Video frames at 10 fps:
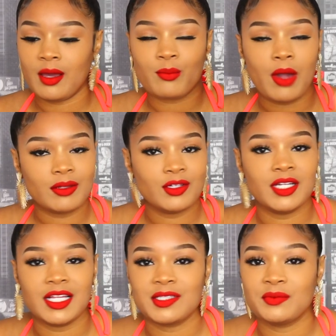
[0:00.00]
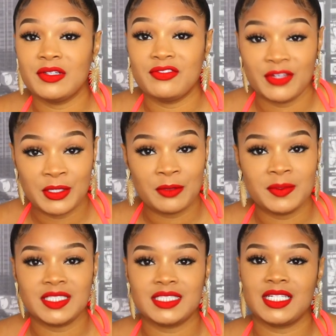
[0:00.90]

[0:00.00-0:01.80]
gonna have to refilm this